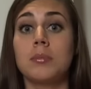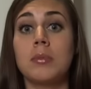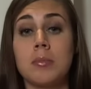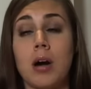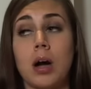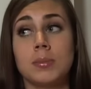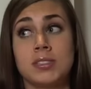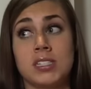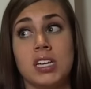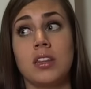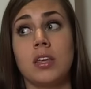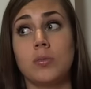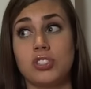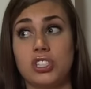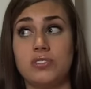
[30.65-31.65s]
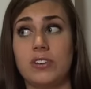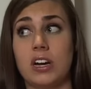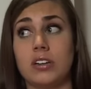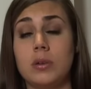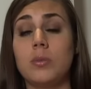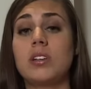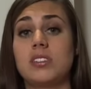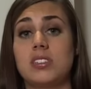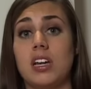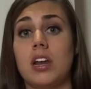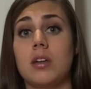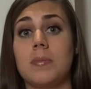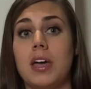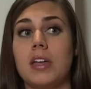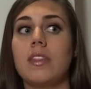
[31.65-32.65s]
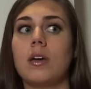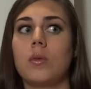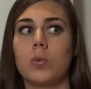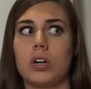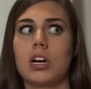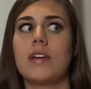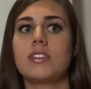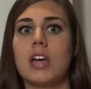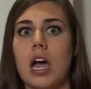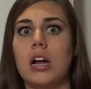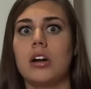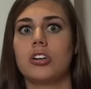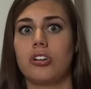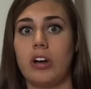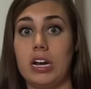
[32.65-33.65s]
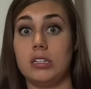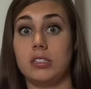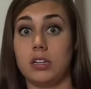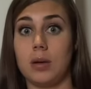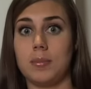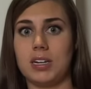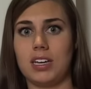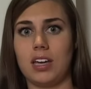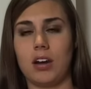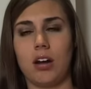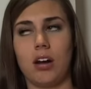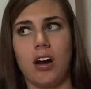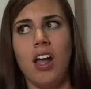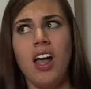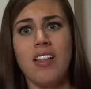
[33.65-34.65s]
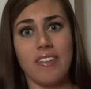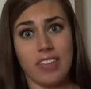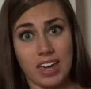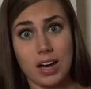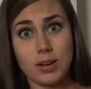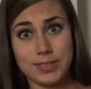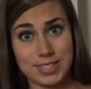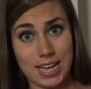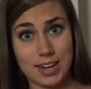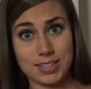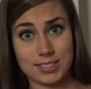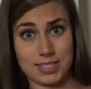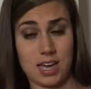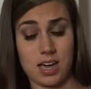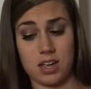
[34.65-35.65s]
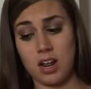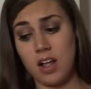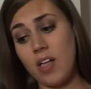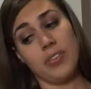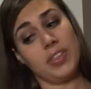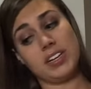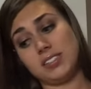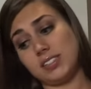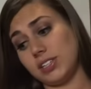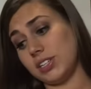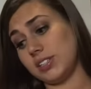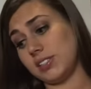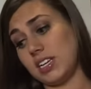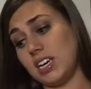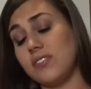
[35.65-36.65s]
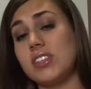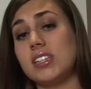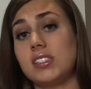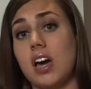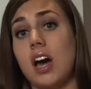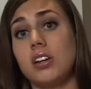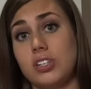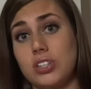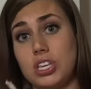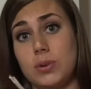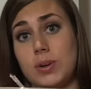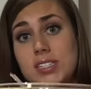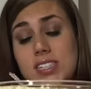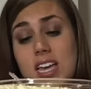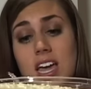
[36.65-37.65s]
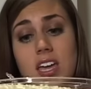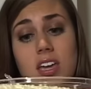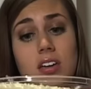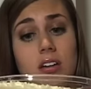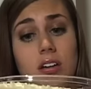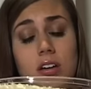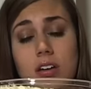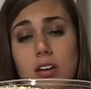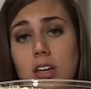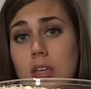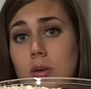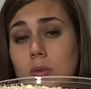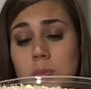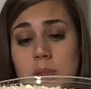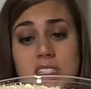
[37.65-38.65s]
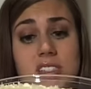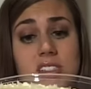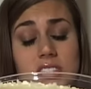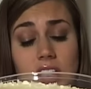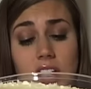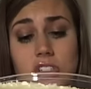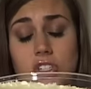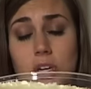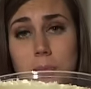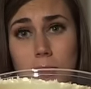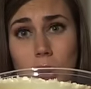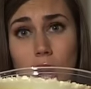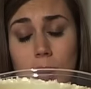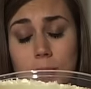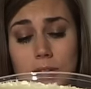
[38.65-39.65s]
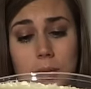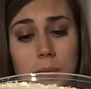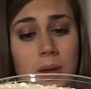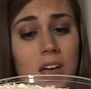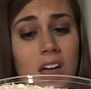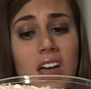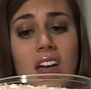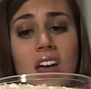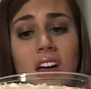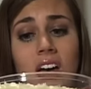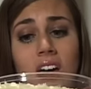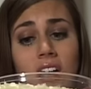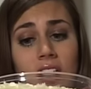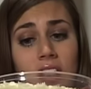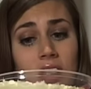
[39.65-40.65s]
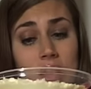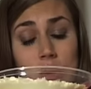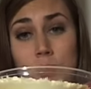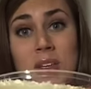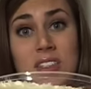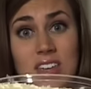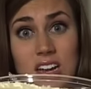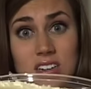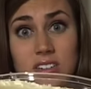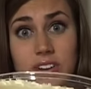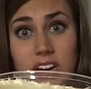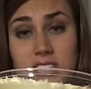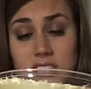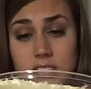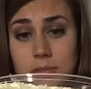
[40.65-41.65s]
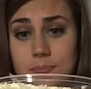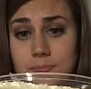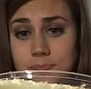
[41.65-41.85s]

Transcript: And my mom said like when she finally wants to get out of bed, like we're gonna have to hire a crane to come in and get her. Like how sad is that? Like seriously, if this got into the USA, oh, it would be such a problem. It would be the end of us.